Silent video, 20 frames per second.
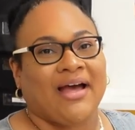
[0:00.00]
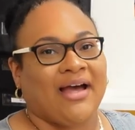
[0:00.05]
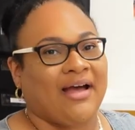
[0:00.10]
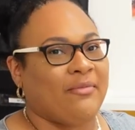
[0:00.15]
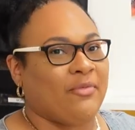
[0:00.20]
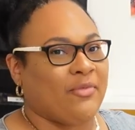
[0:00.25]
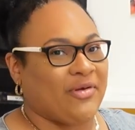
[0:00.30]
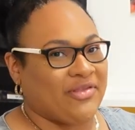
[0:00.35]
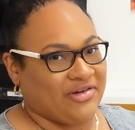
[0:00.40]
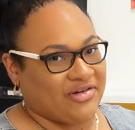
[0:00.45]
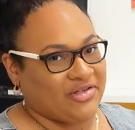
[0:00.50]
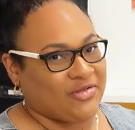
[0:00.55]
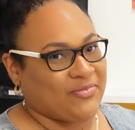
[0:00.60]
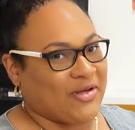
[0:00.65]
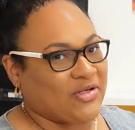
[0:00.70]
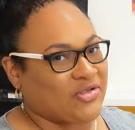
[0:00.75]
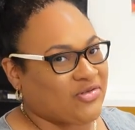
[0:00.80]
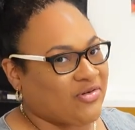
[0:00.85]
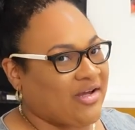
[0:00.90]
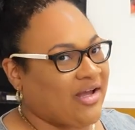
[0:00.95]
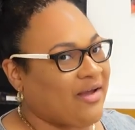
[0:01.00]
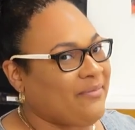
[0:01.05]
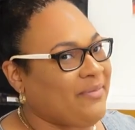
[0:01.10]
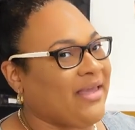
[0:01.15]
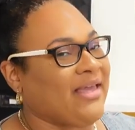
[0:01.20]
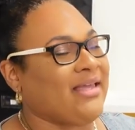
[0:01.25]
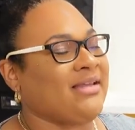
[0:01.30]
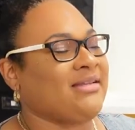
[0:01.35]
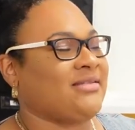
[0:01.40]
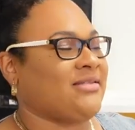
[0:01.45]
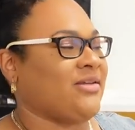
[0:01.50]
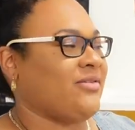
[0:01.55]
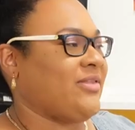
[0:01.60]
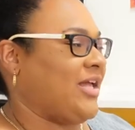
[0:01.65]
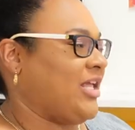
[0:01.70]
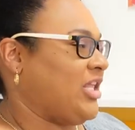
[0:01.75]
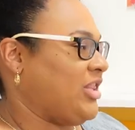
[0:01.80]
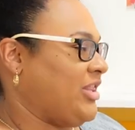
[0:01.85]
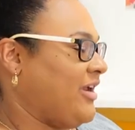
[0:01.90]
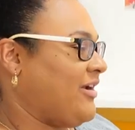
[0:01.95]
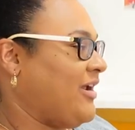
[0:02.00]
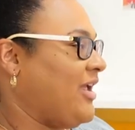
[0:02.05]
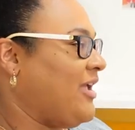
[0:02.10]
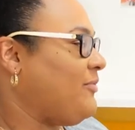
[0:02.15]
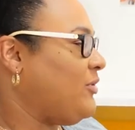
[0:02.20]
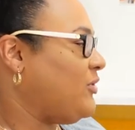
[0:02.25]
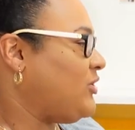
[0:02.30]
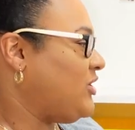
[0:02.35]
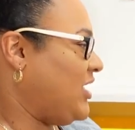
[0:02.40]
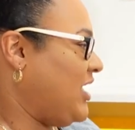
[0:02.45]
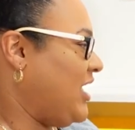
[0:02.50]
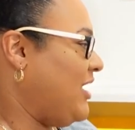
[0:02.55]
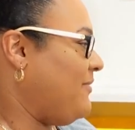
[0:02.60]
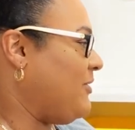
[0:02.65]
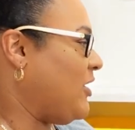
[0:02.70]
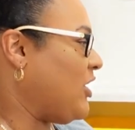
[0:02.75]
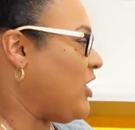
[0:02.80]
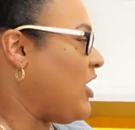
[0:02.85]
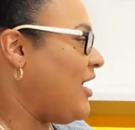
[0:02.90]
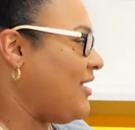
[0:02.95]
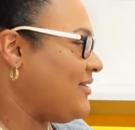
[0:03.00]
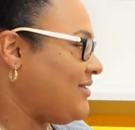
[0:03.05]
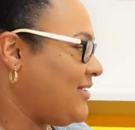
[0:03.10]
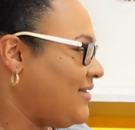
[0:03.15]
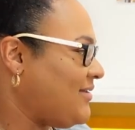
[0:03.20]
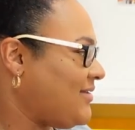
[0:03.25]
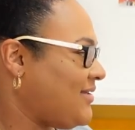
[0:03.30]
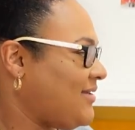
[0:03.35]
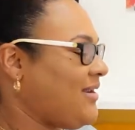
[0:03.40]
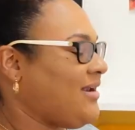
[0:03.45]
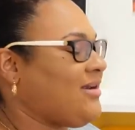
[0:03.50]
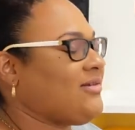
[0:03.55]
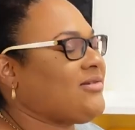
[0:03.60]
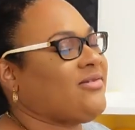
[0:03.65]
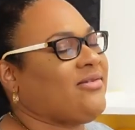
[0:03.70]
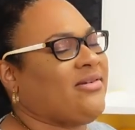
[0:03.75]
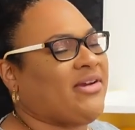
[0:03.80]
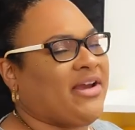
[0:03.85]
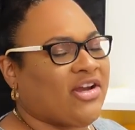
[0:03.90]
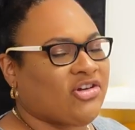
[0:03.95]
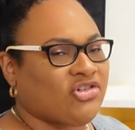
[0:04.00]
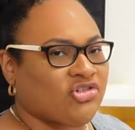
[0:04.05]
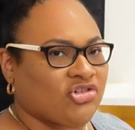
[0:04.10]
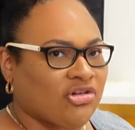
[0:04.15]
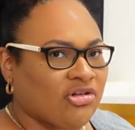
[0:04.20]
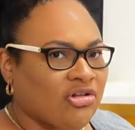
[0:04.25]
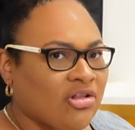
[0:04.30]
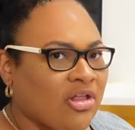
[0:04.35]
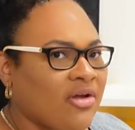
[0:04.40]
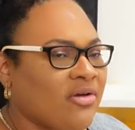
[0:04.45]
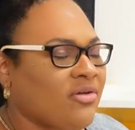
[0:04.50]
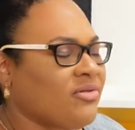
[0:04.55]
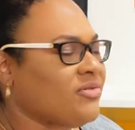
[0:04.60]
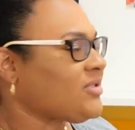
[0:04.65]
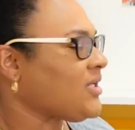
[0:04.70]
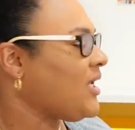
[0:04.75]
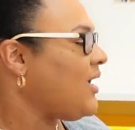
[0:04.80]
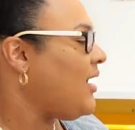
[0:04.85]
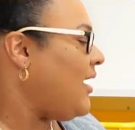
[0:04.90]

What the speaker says: with their spatial cubby so that they're able to keep their contents in here, so their extra clothes,